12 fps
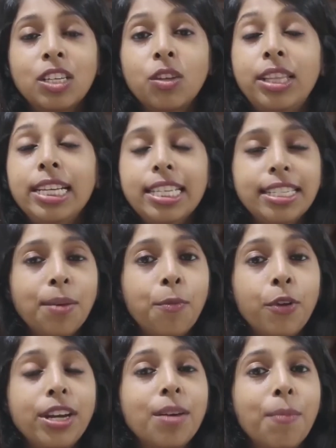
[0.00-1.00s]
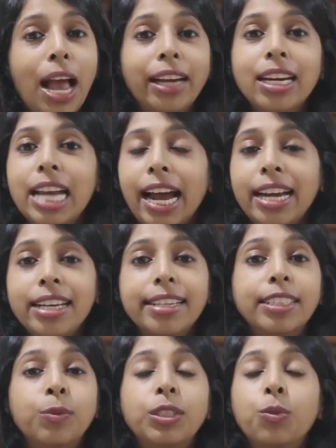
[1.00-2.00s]
So these are some reader magnet
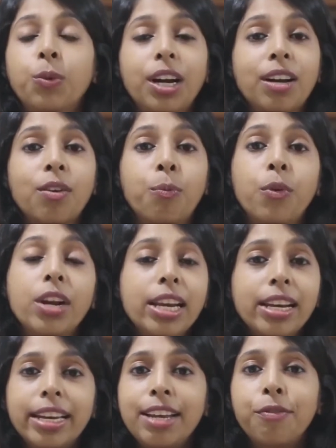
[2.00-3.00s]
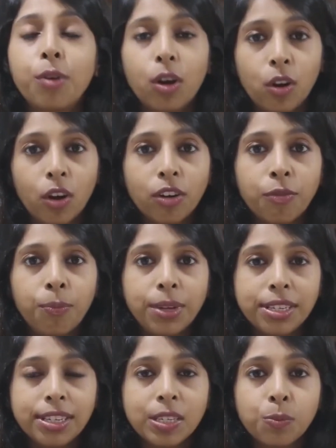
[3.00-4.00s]
ideas which work brilliantly for a lot of
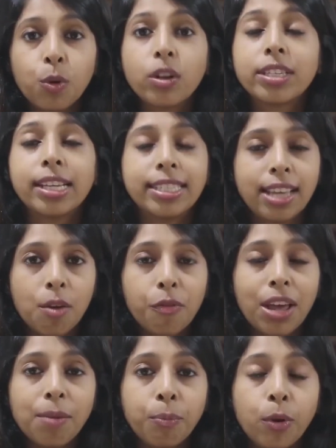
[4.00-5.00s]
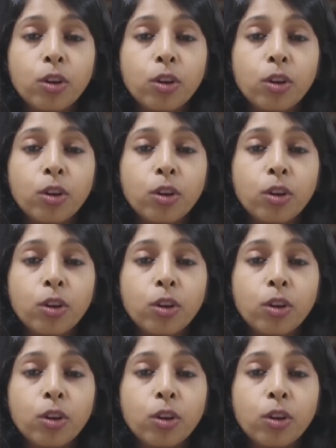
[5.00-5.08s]
business books and self-help